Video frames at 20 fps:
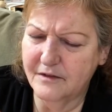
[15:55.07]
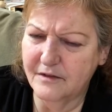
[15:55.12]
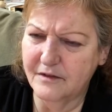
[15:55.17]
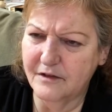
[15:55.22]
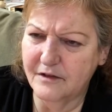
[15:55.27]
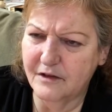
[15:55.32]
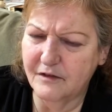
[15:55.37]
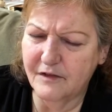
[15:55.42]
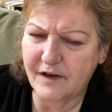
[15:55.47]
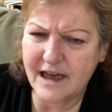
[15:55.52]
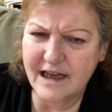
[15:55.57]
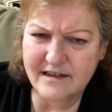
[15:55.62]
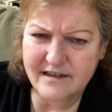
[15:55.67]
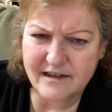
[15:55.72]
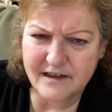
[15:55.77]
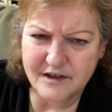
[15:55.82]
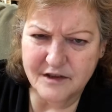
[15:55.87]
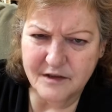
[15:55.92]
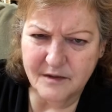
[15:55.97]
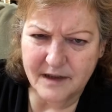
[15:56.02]
the race
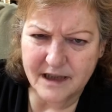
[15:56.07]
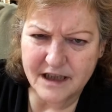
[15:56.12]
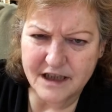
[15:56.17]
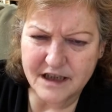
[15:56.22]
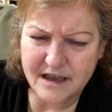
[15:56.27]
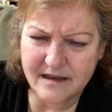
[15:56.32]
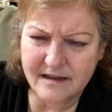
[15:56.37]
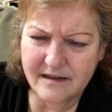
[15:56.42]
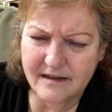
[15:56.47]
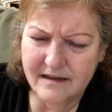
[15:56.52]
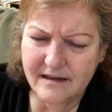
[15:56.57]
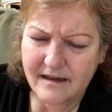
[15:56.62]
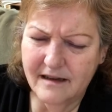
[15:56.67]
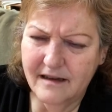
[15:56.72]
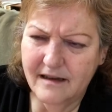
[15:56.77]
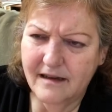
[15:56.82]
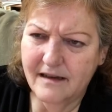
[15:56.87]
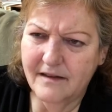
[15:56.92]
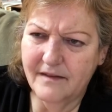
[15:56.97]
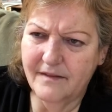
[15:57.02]
situation,
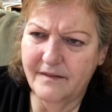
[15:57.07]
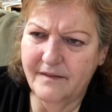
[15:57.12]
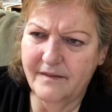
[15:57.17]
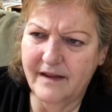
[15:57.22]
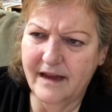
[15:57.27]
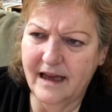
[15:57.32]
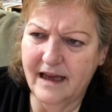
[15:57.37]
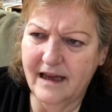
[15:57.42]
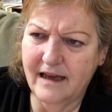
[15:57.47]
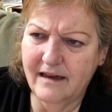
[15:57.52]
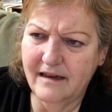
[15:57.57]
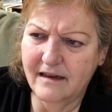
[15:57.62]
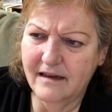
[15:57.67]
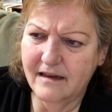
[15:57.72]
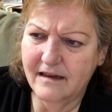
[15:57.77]
the